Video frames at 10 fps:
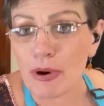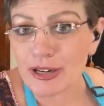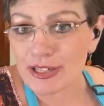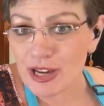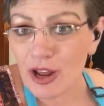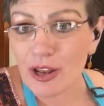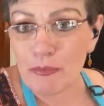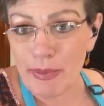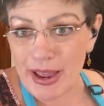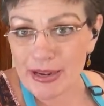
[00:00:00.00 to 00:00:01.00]

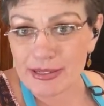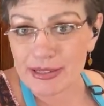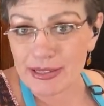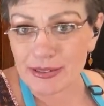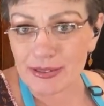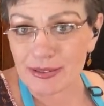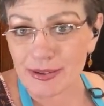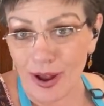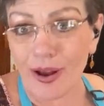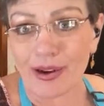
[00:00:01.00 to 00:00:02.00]
marsala base
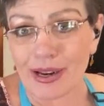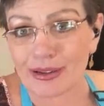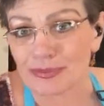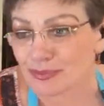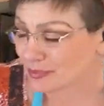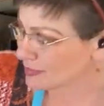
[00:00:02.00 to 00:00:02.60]
on it.